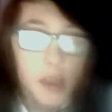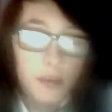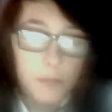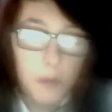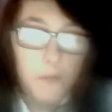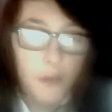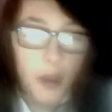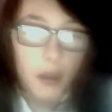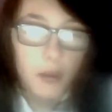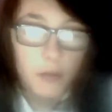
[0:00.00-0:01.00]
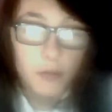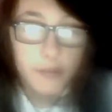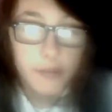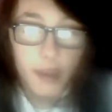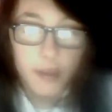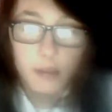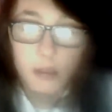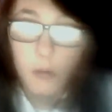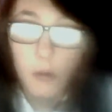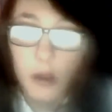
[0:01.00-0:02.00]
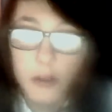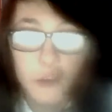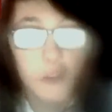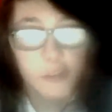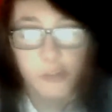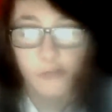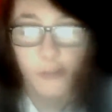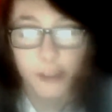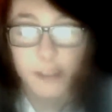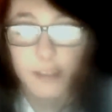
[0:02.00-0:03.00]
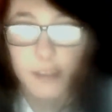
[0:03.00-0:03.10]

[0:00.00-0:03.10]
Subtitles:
Spitfire units had a lower attrition rate